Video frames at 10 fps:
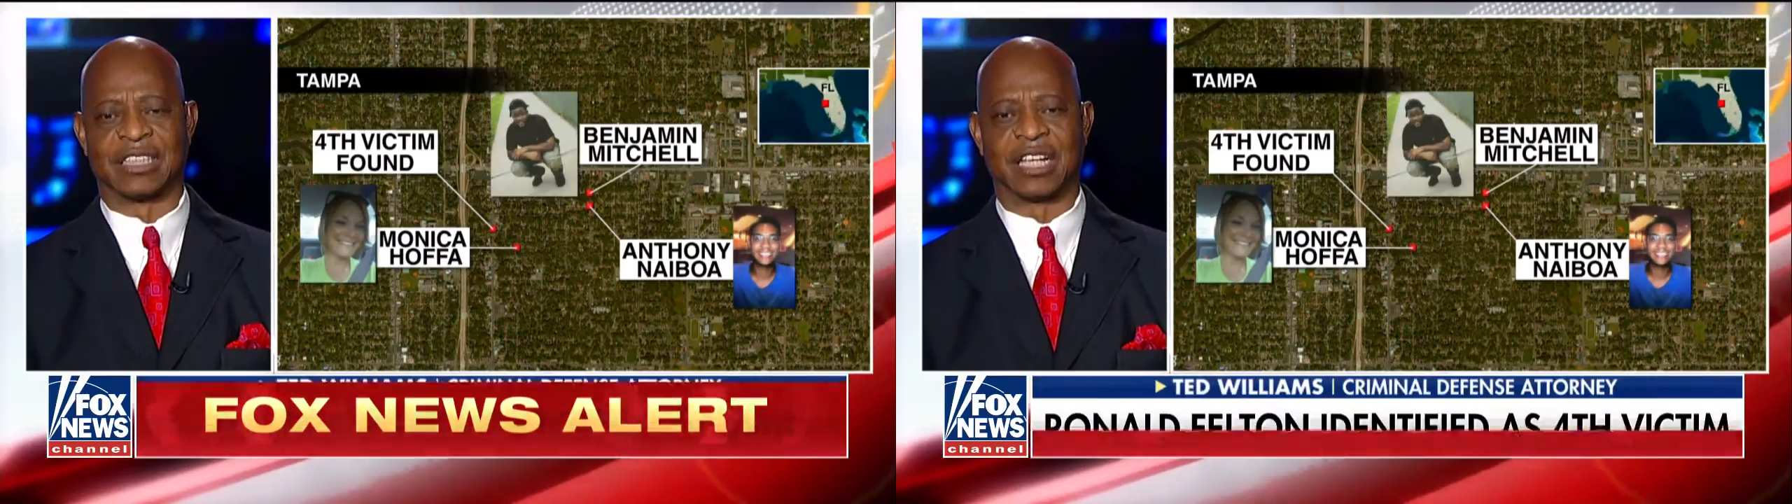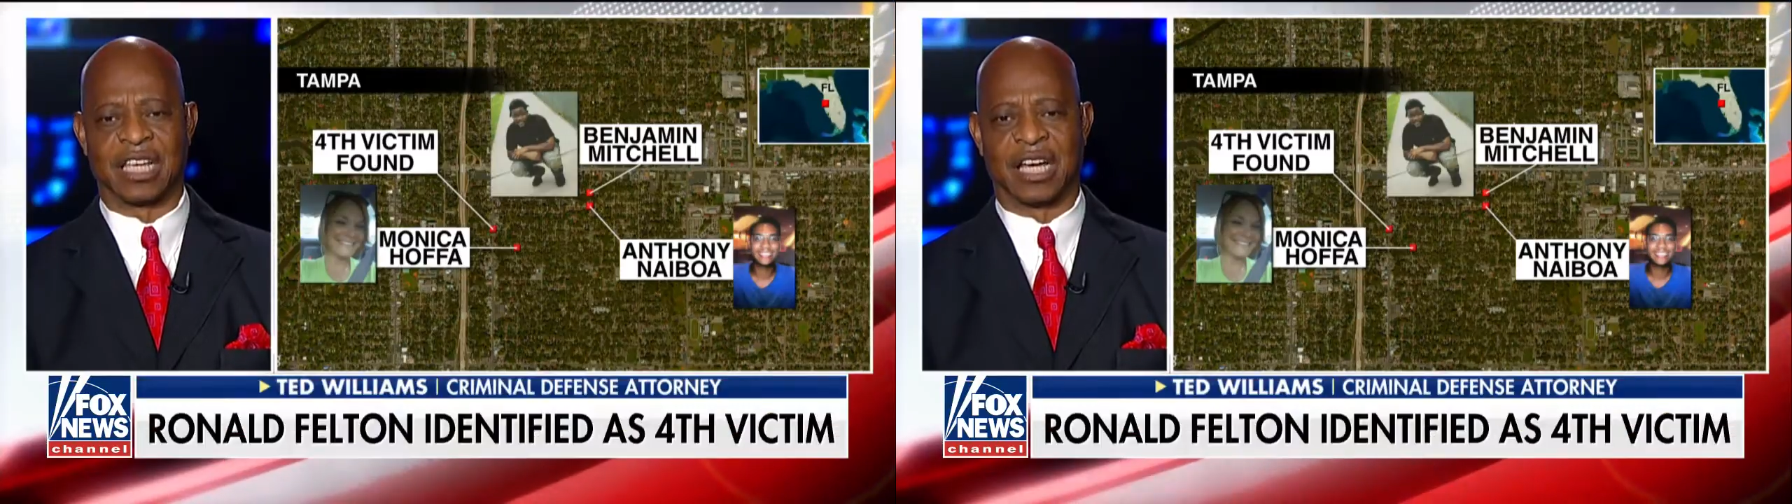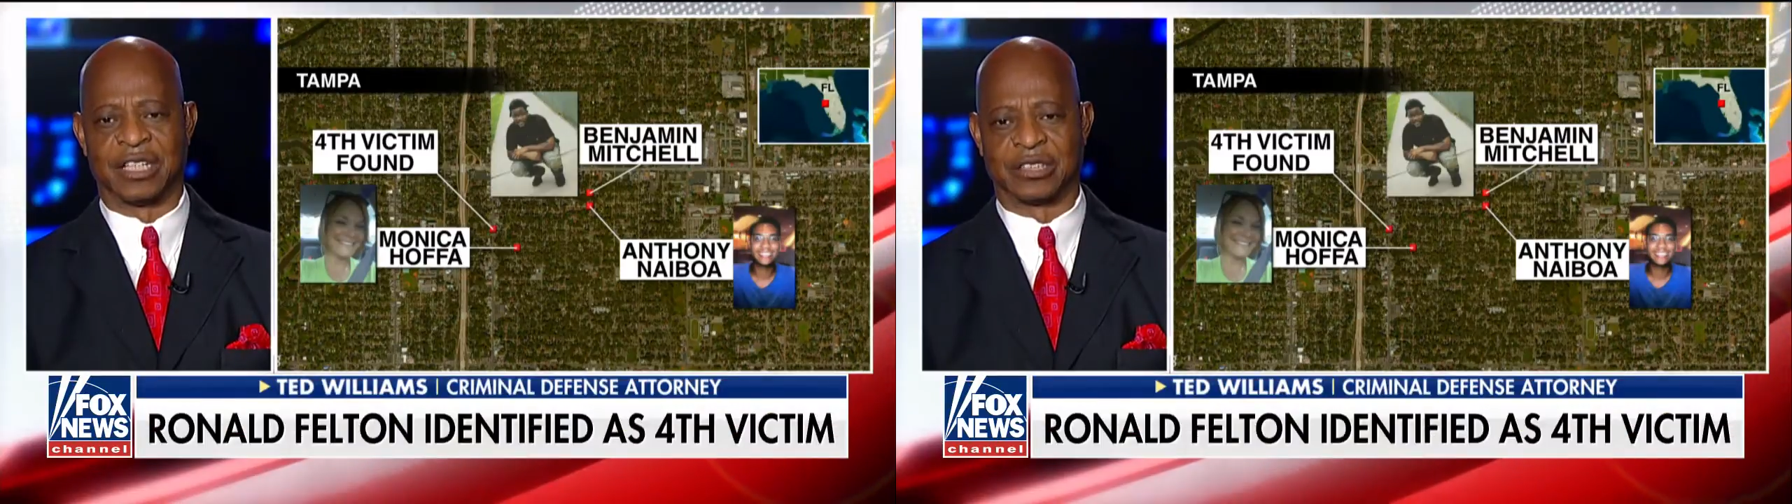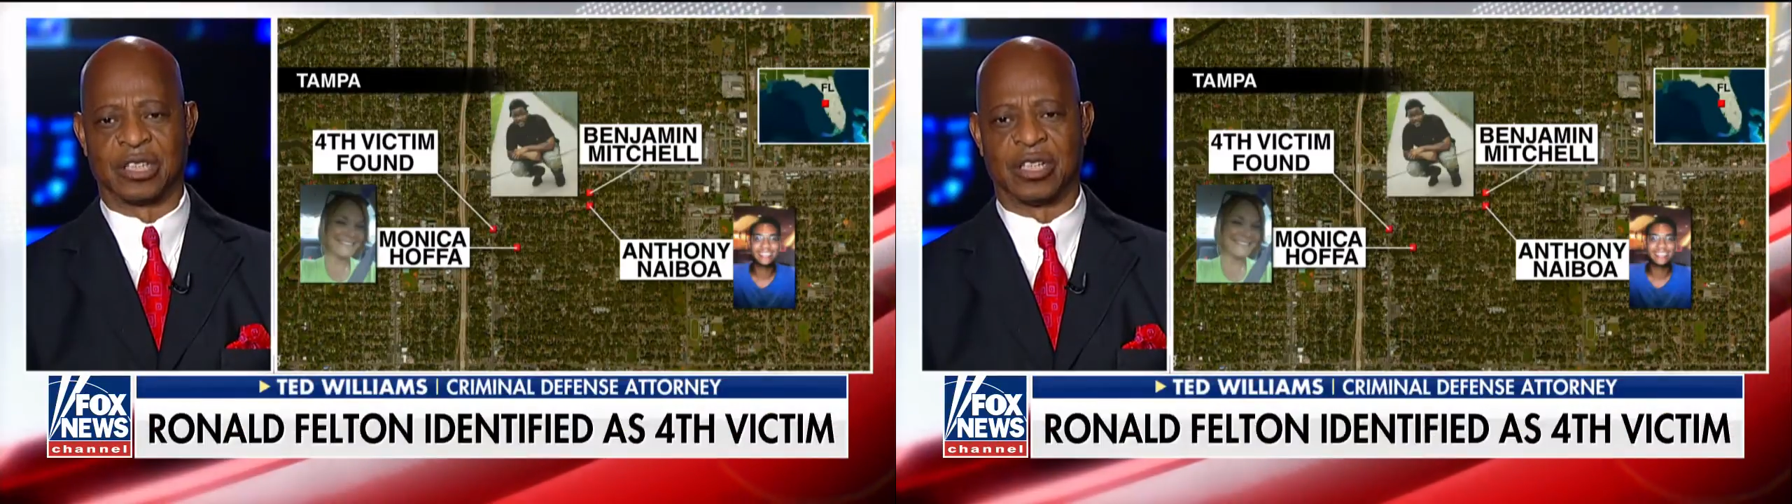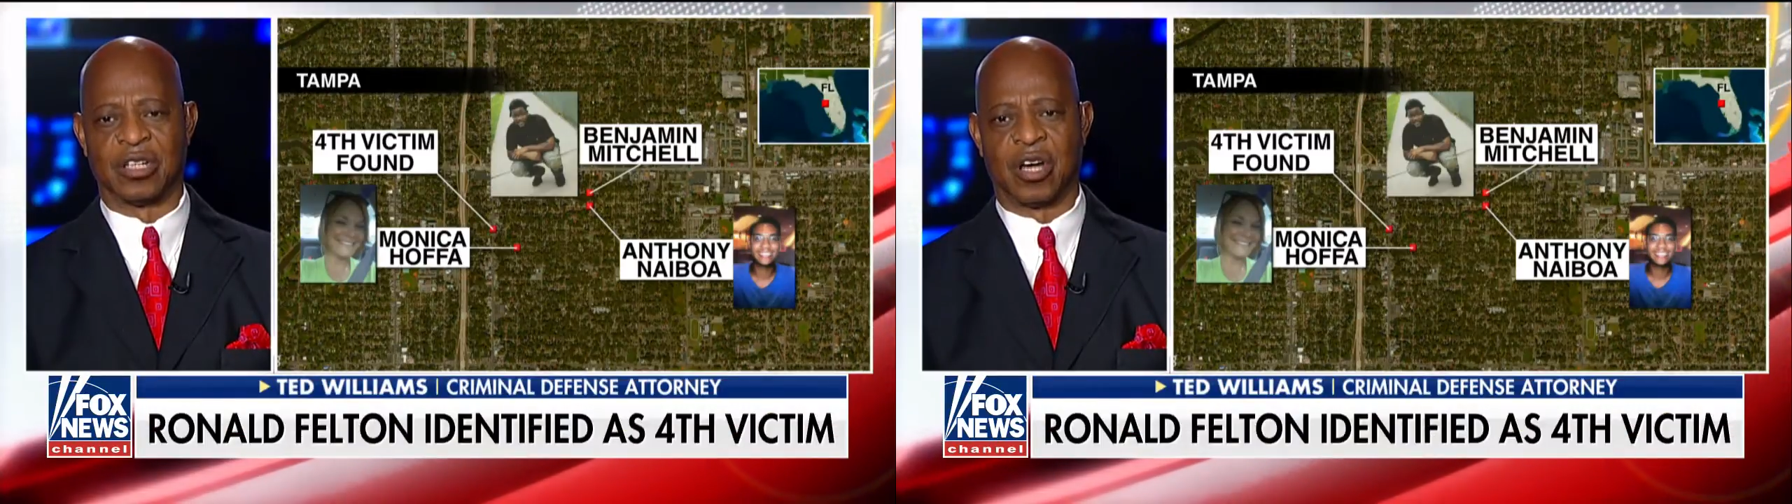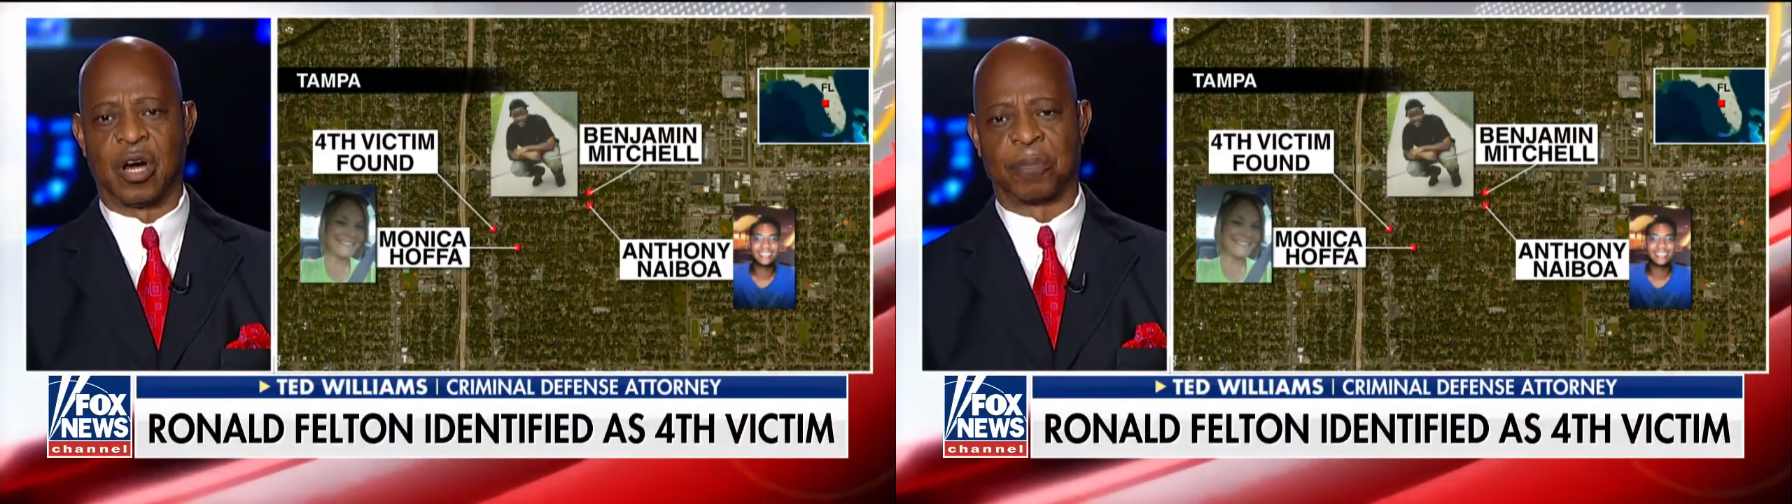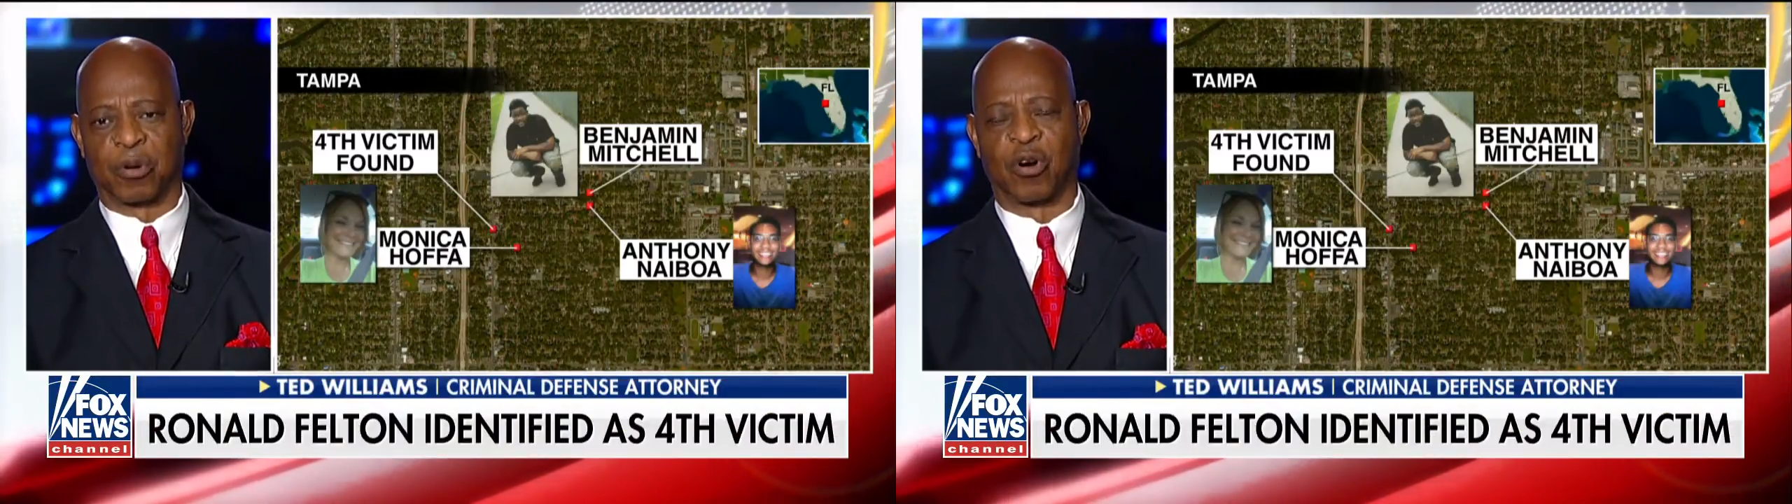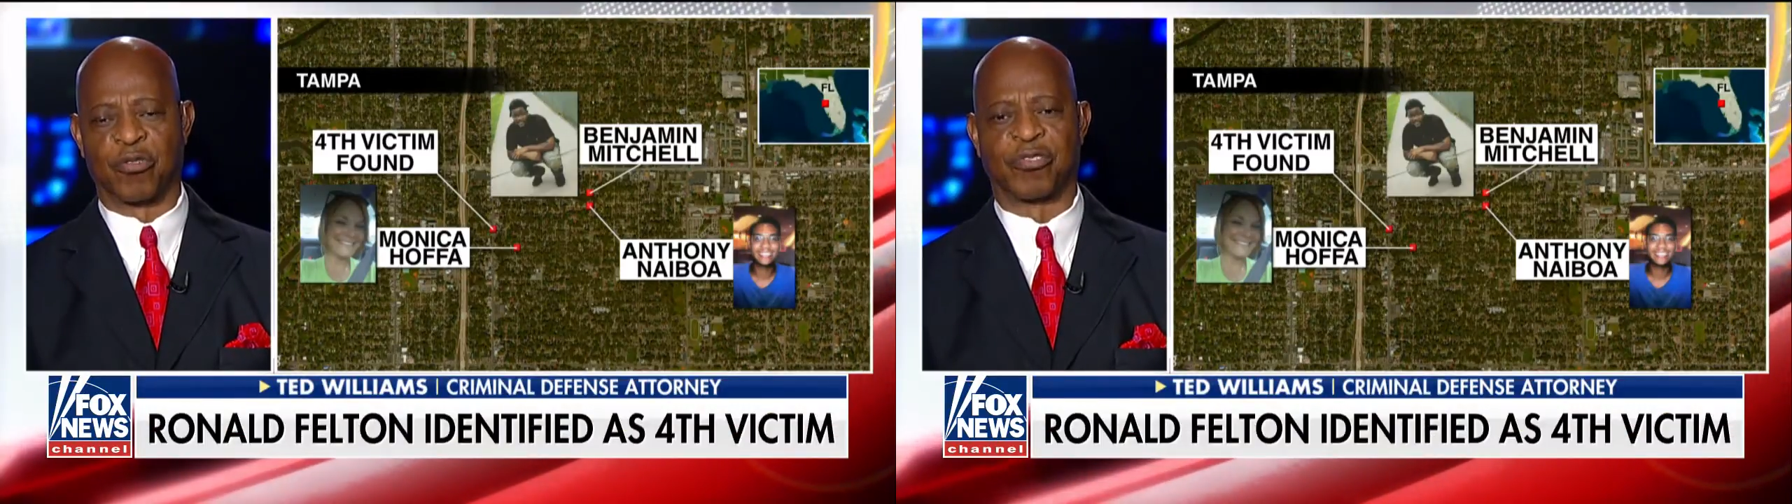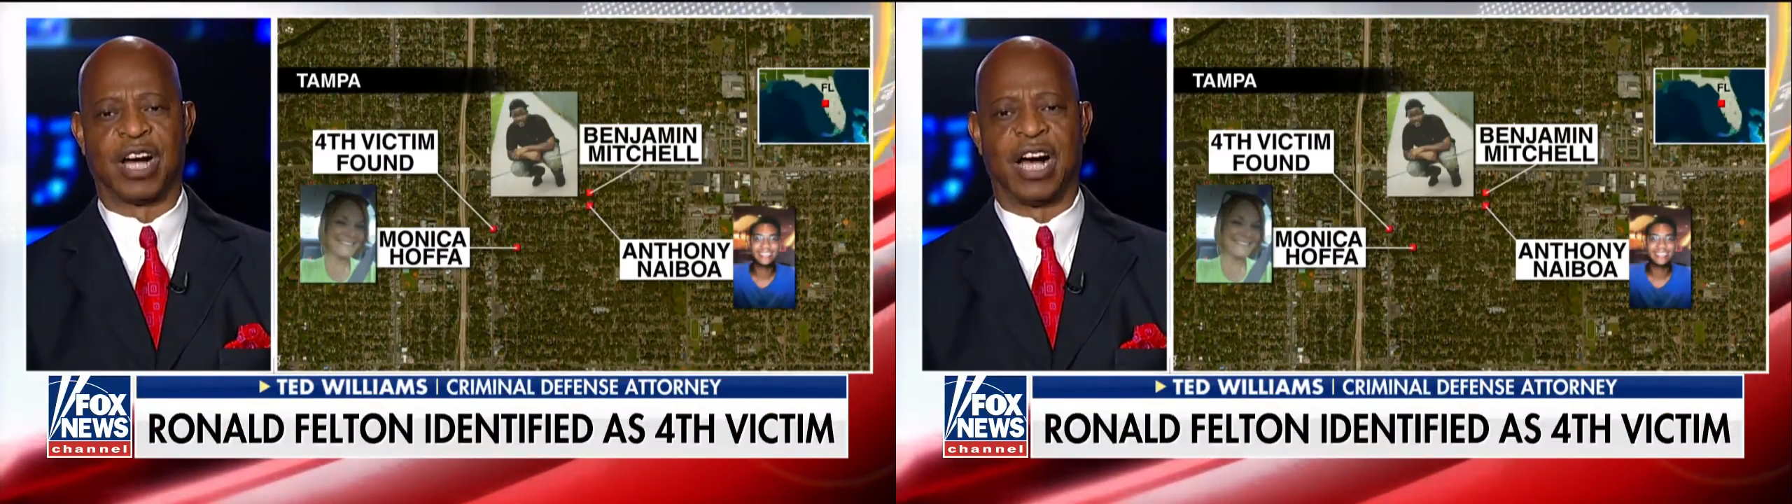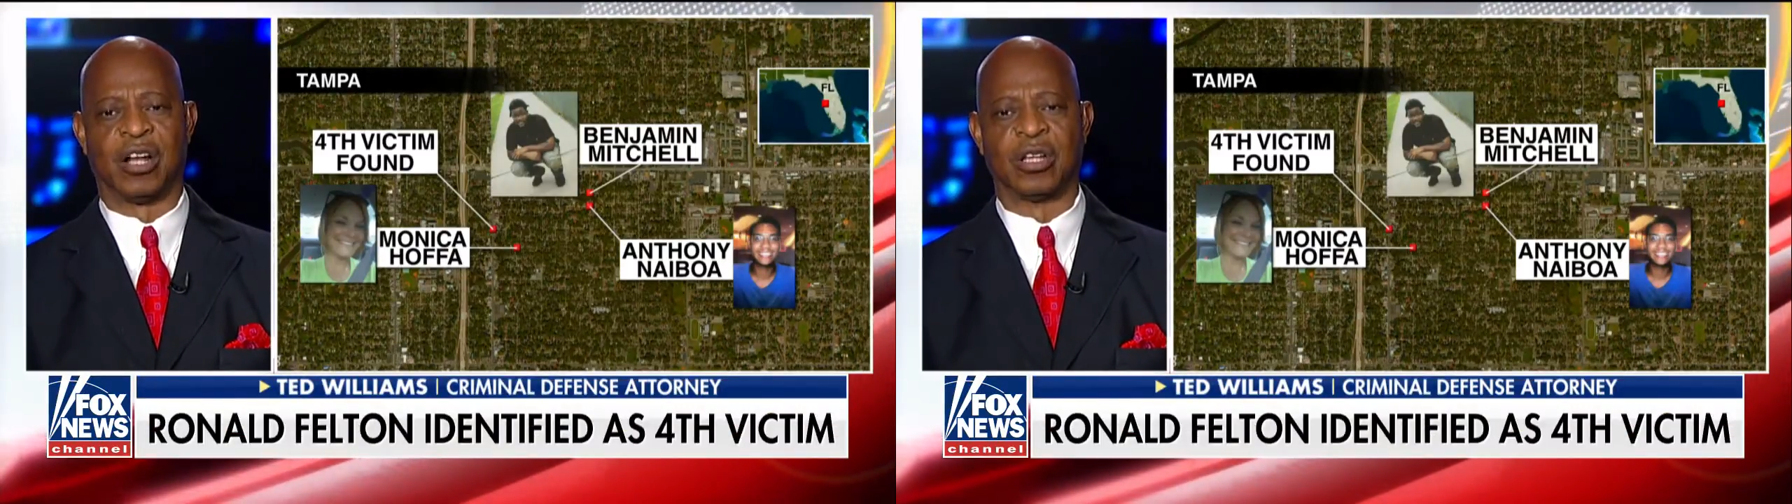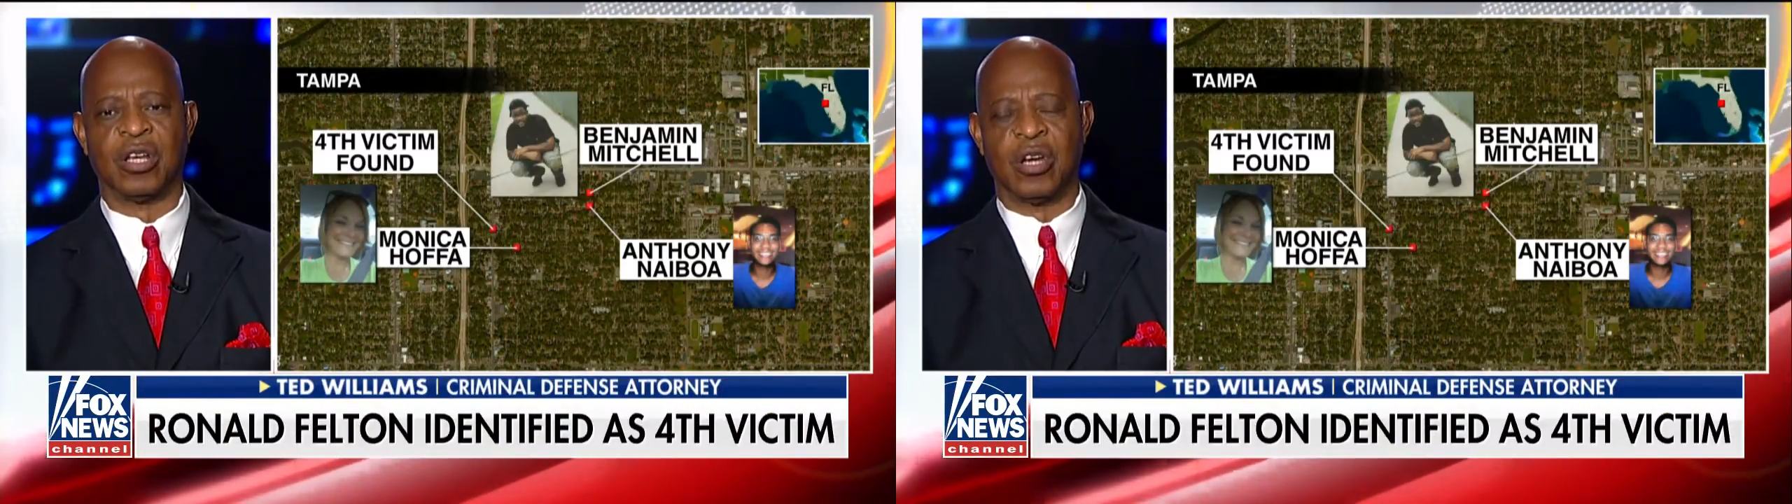together a profile